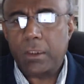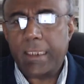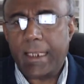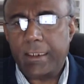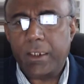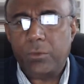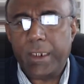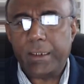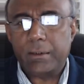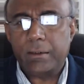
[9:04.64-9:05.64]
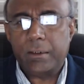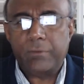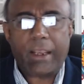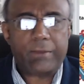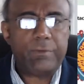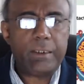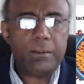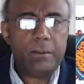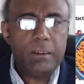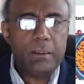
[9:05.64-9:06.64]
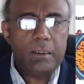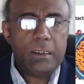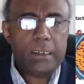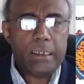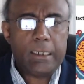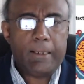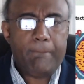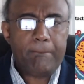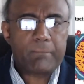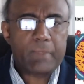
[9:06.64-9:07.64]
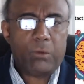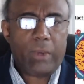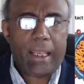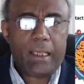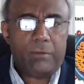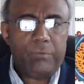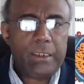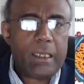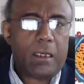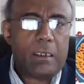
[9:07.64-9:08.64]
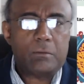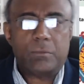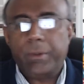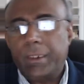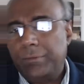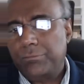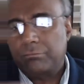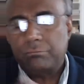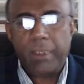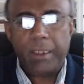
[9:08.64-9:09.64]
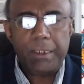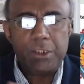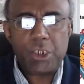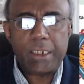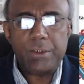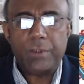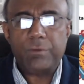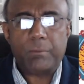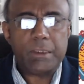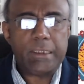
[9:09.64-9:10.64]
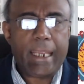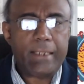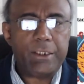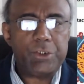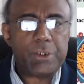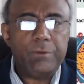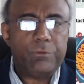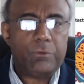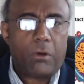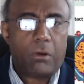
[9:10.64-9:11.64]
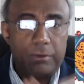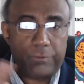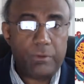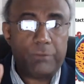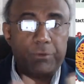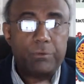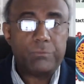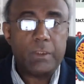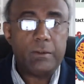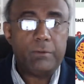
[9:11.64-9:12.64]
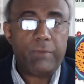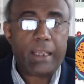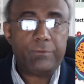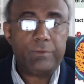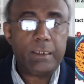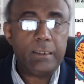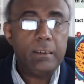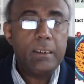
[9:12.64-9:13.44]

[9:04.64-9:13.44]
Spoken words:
the attenuated vaccine, where we are going and maybe changing some of the antigens on the surface of the vaccine,